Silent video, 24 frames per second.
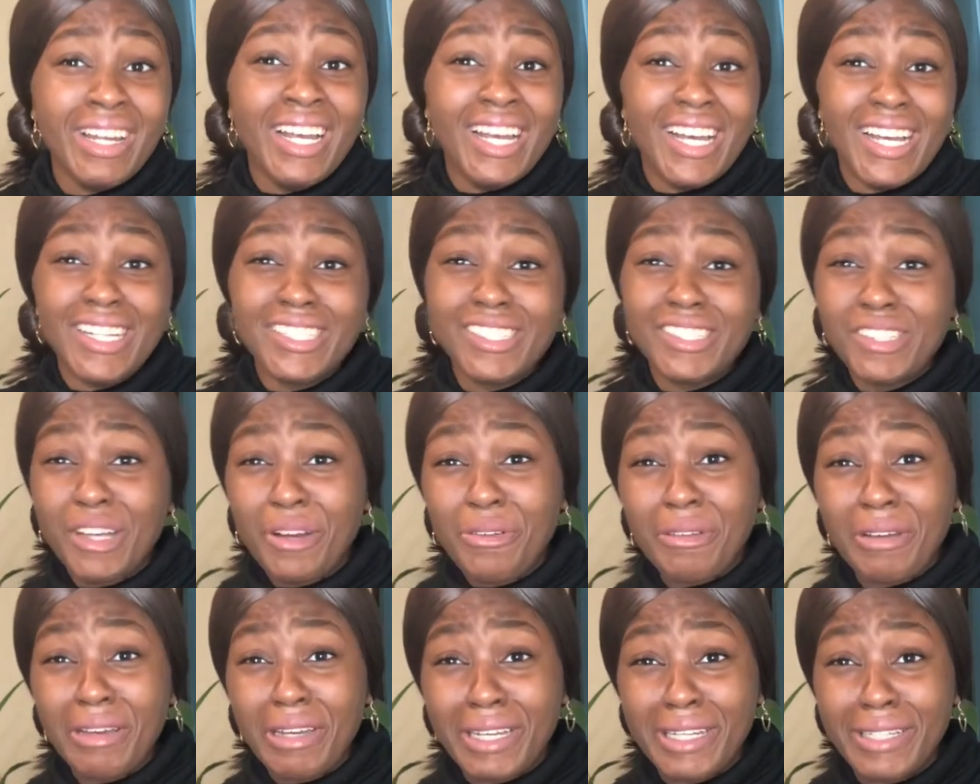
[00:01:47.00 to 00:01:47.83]
It's so
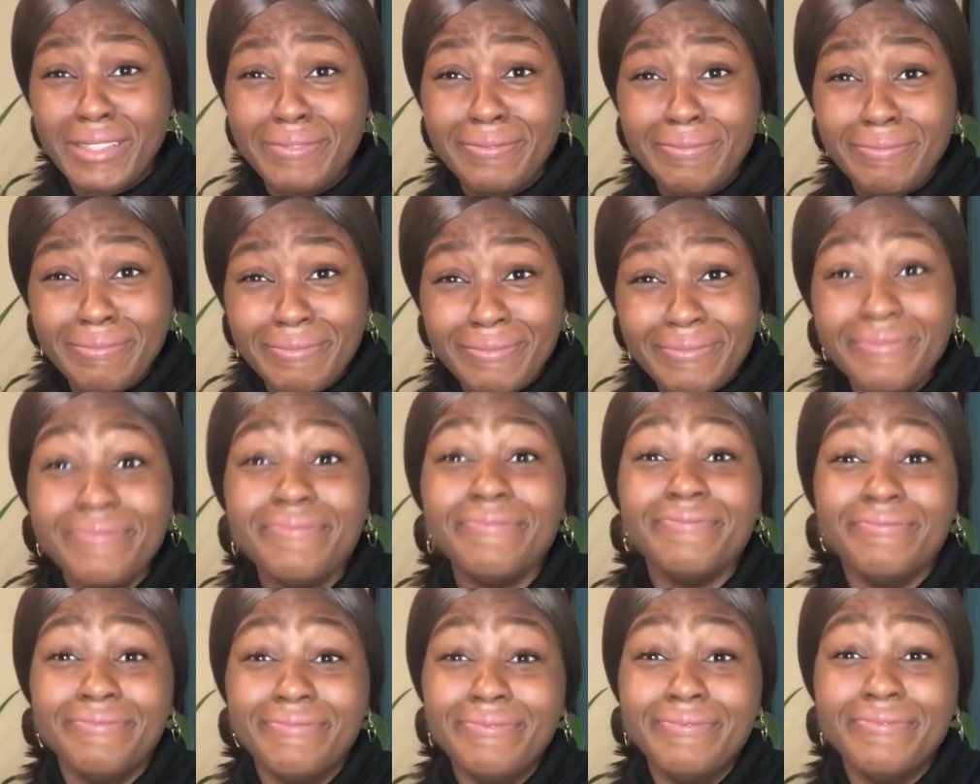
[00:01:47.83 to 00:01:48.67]
good.
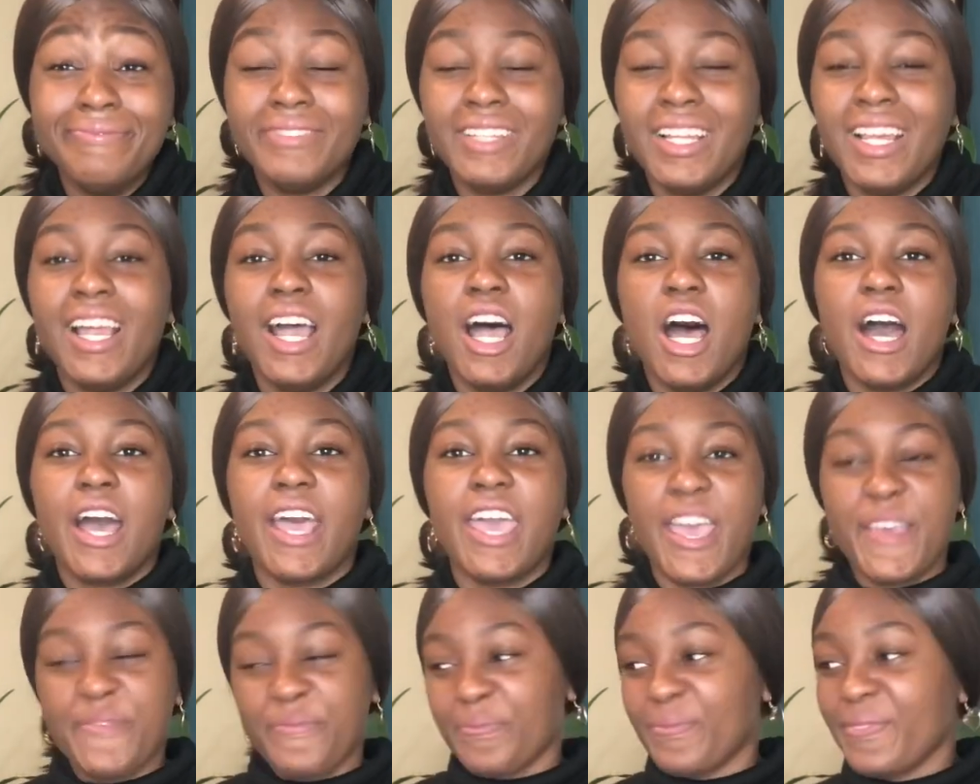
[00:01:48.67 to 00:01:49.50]

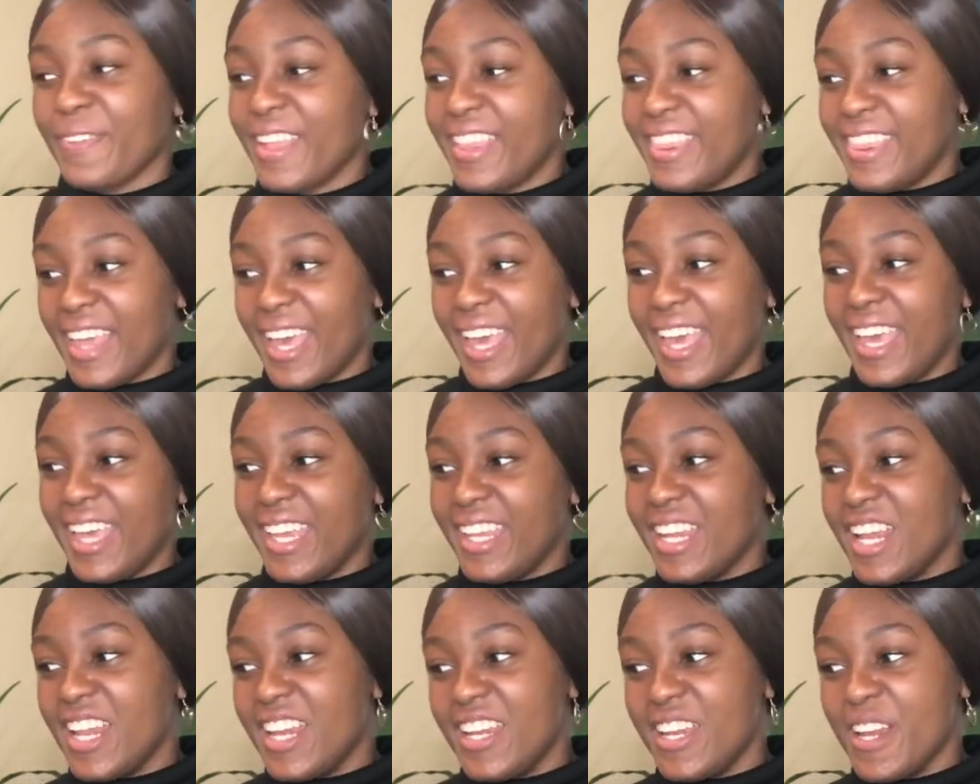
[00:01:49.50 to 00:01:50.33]
Okay,
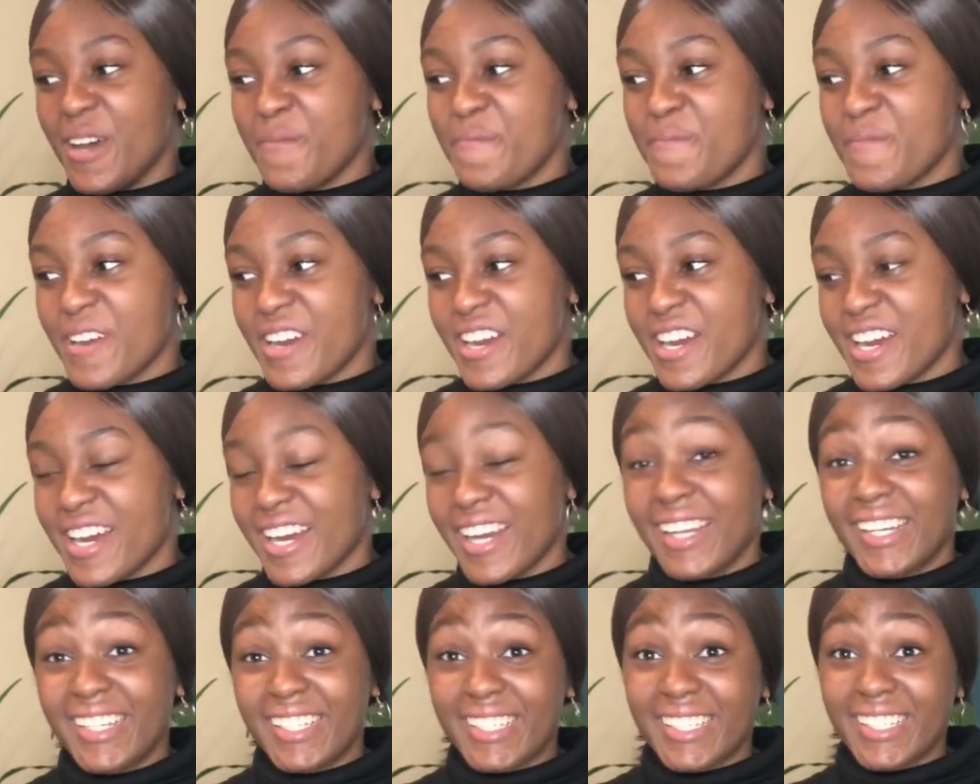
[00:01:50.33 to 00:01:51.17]
then
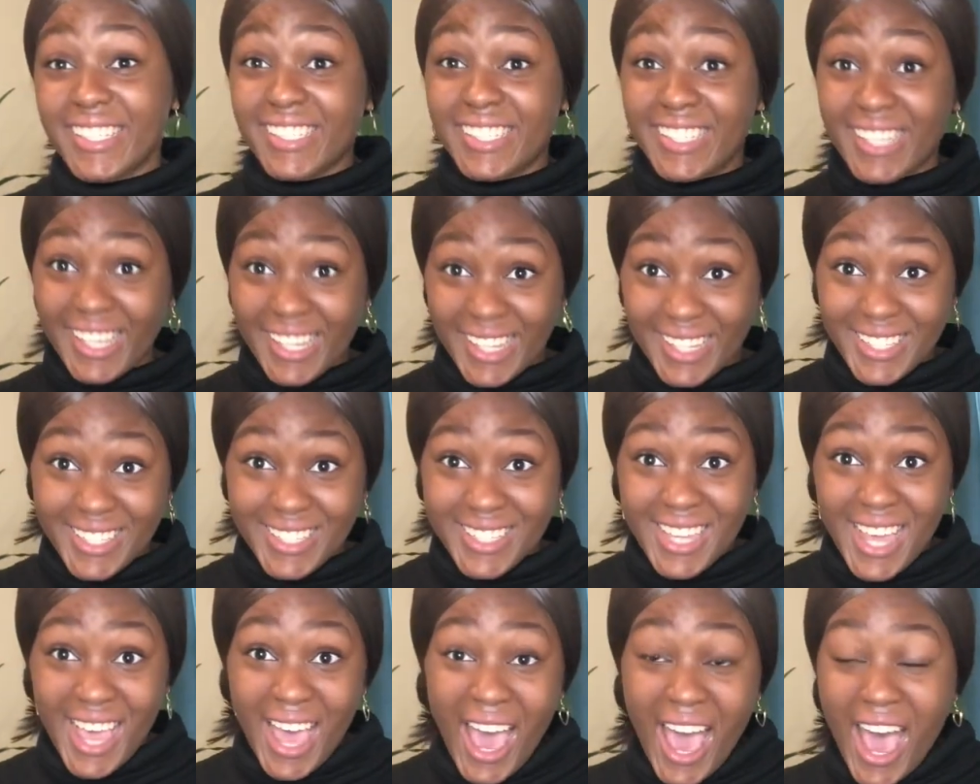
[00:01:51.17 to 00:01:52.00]
number six,
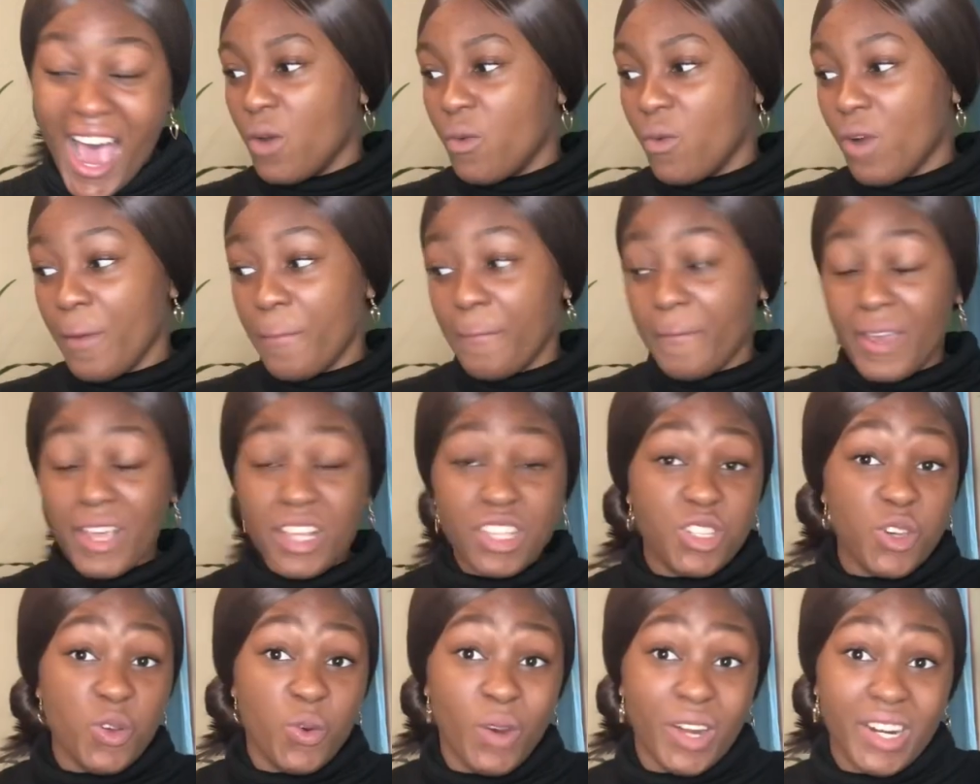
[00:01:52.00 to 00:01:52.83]
what made
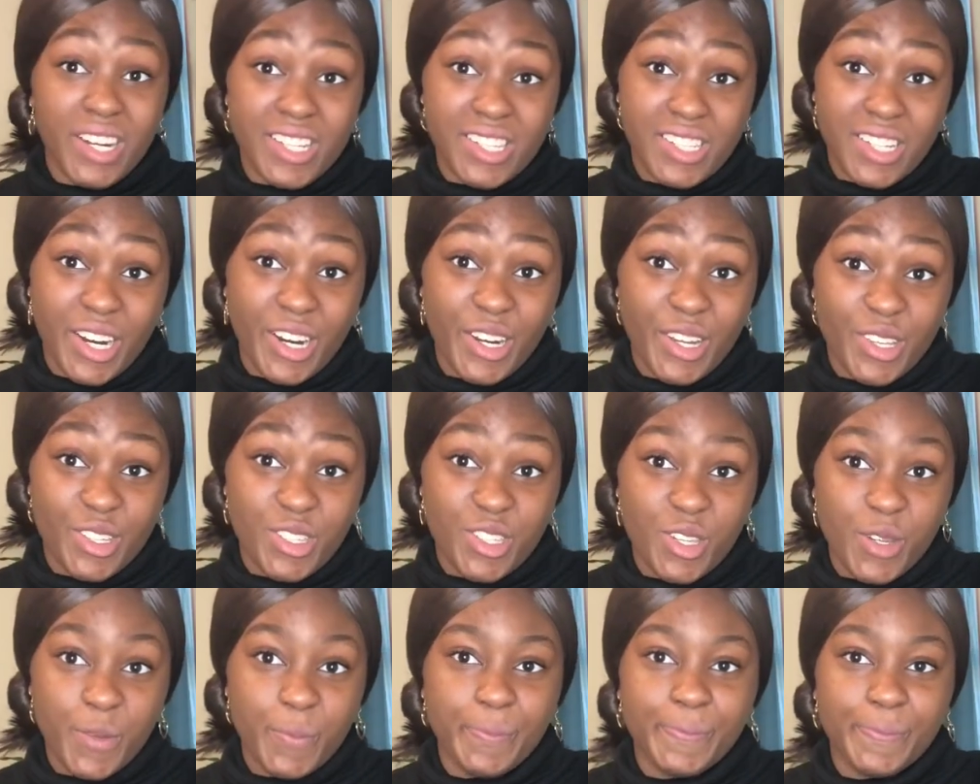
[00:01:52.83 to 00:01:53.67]
you want to start
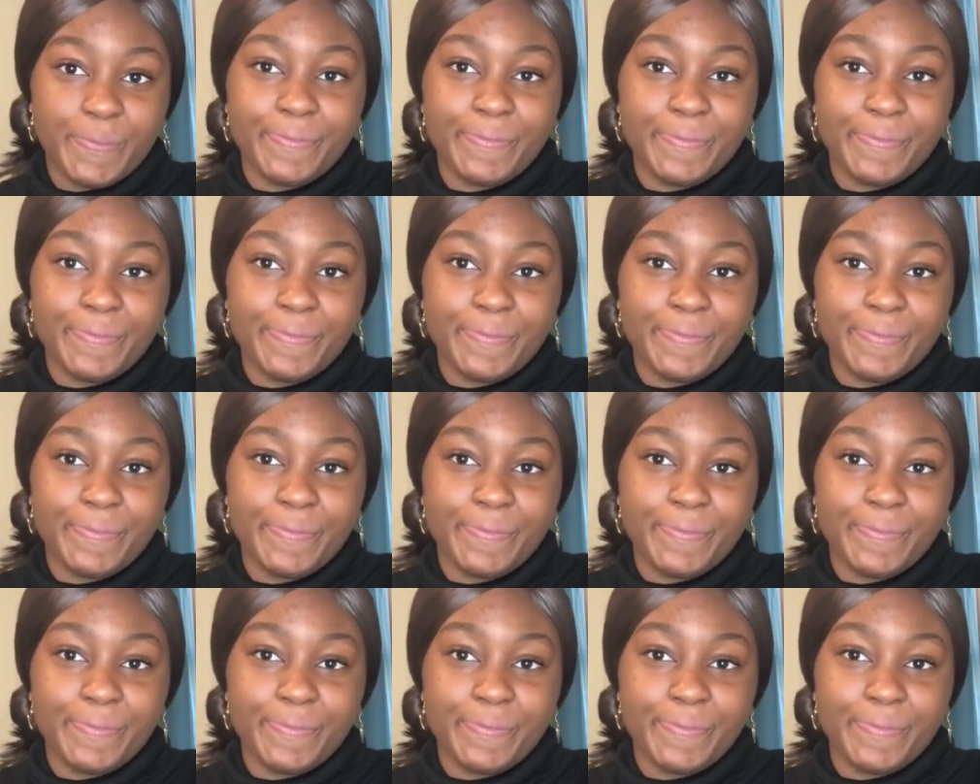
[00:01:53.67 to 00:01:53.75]
YouTube?